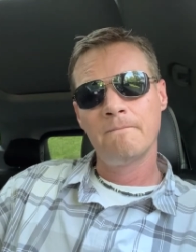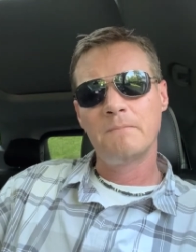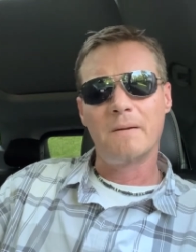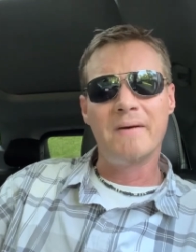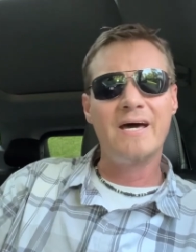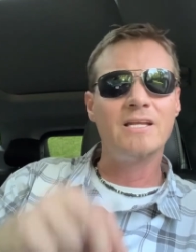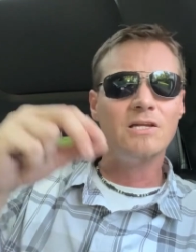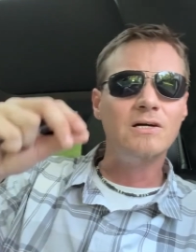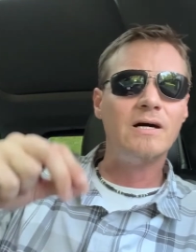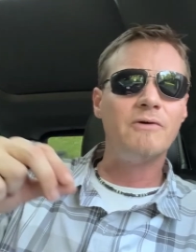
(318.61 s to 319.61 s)
But a man
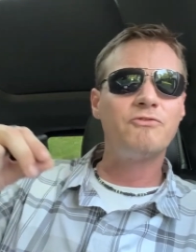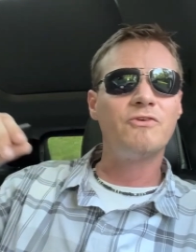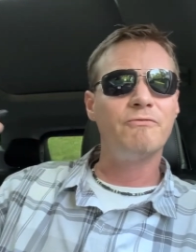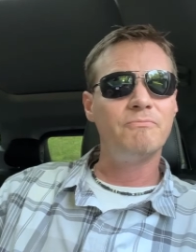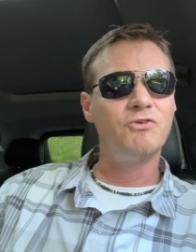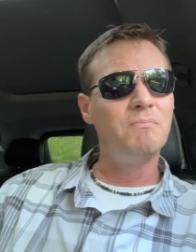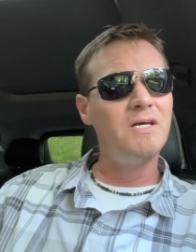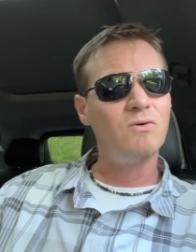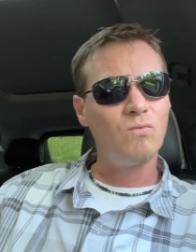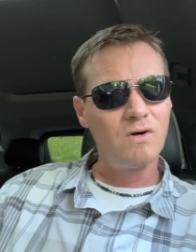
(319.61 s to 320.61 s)
loves to, to meet
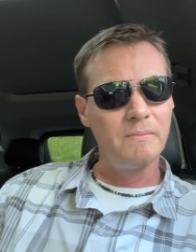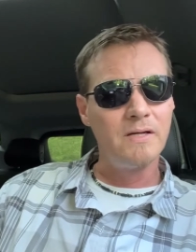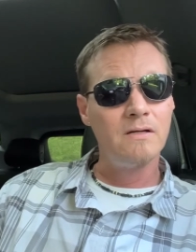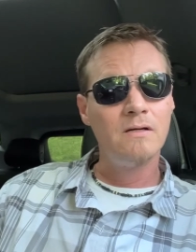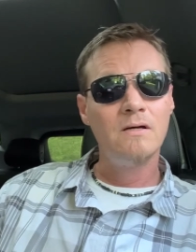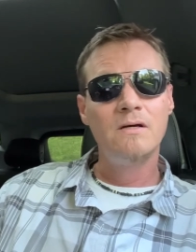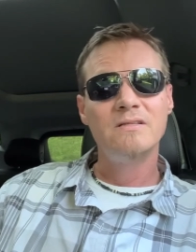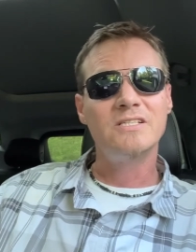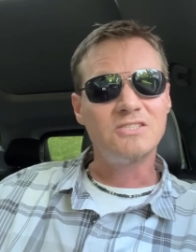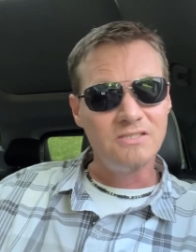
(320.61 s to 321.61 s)
a woman
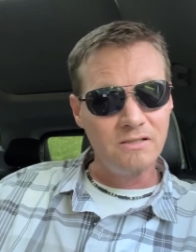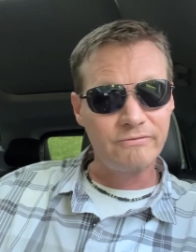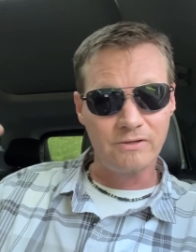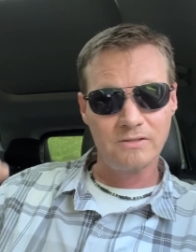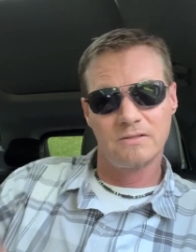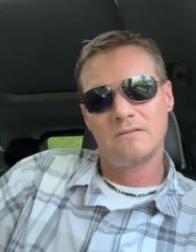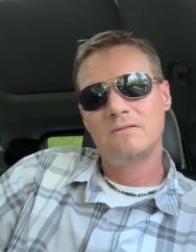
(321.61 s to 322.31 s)
that's different.